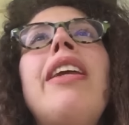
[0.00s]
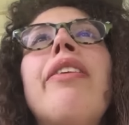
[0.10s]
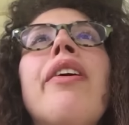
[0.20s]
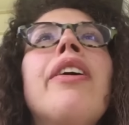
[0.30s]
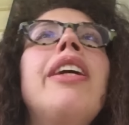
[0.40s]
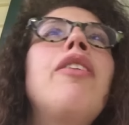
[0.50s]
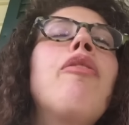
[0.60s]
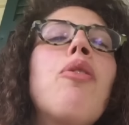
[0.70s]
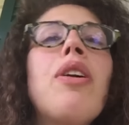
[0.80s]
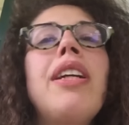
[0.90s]
30,
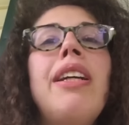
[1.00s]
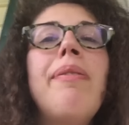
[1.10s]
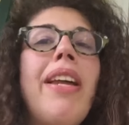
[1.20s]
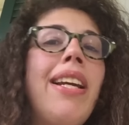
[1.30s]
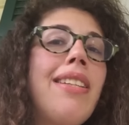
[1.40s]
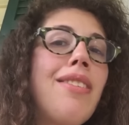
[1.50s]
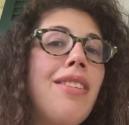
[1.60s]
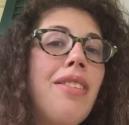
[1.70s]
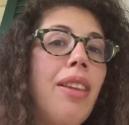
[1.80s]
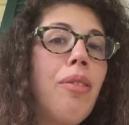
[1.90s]
40 minutes
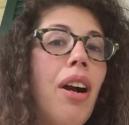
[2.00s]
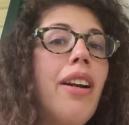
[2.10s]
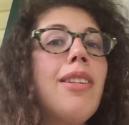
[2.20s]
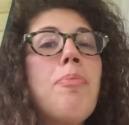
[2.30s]
into the run,